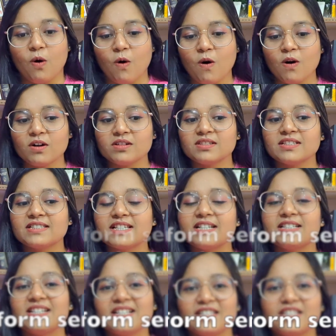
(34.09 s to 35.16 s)
or the
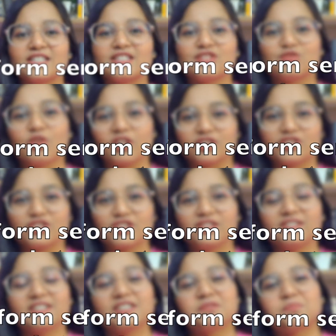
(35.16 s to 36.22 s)
sentence
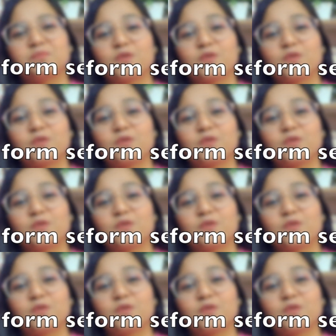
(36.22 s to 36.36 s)
structure is